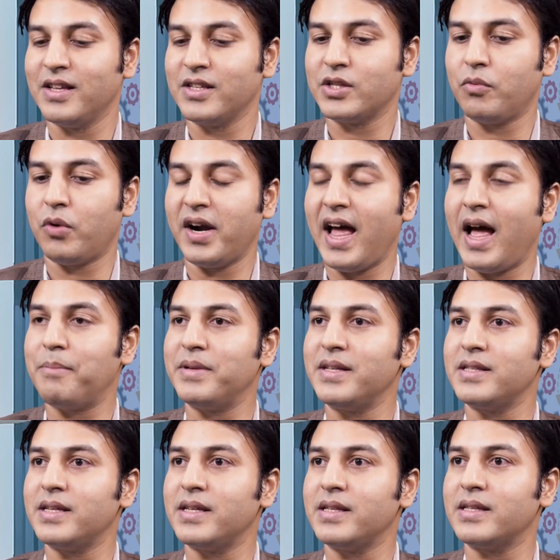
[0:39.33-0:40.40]
So what
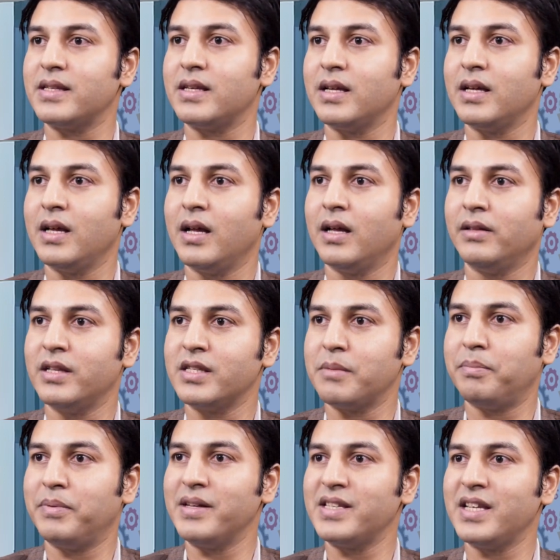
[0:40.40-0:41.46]
happens is there's a
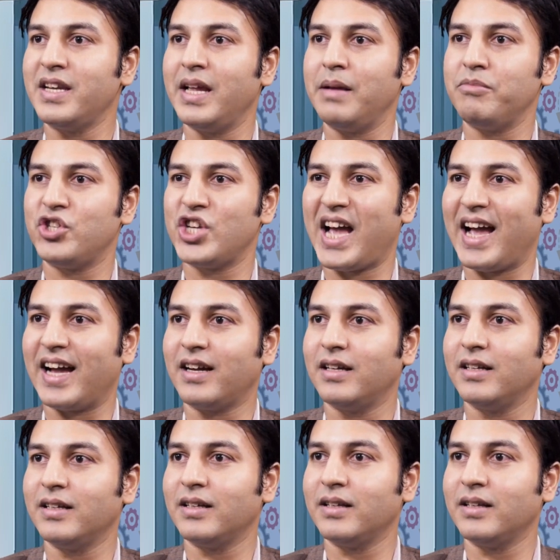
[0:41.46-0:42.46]
person named Jack.